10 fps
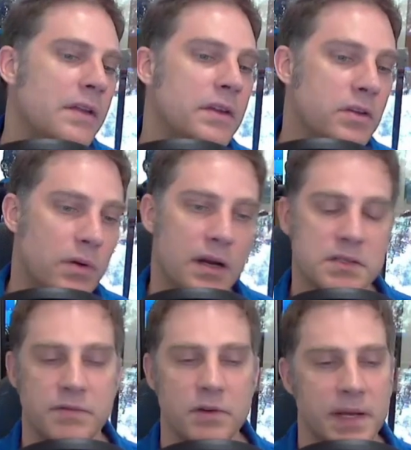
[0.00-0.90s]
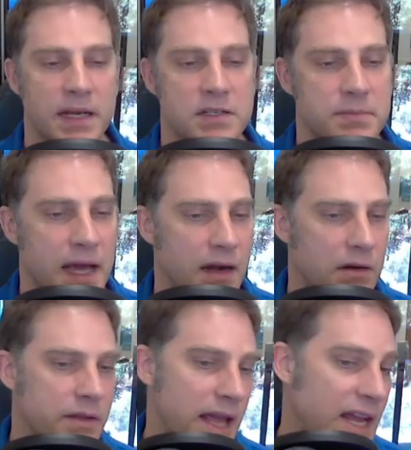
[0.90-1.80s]
the URLs of your pages
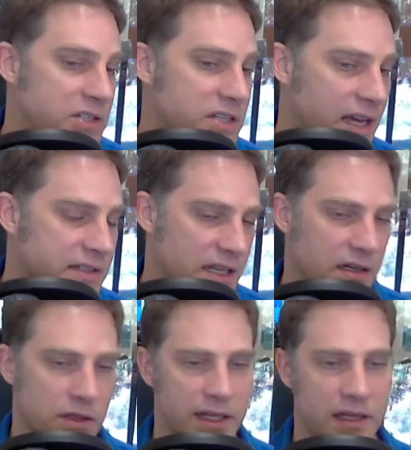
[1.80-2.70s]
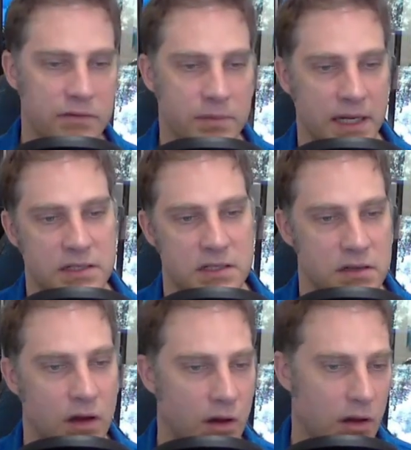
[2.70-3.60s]
matter, the H tags, the interlinking of your pages,
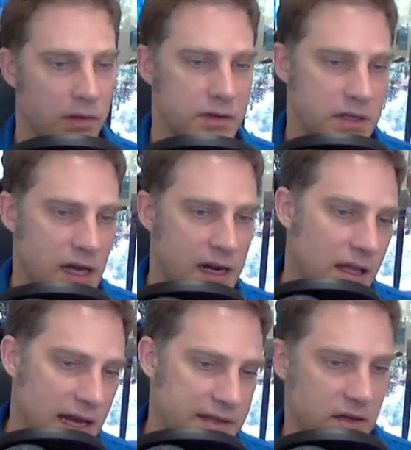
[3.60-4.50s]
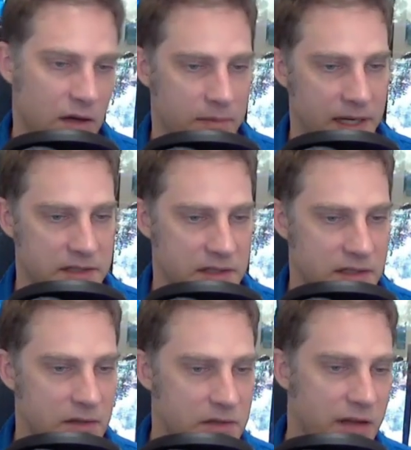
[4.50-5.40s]
all the kind of classic on-page
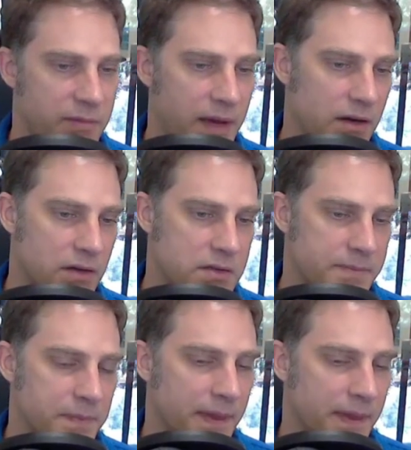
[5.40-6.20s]
SEO stuff matters.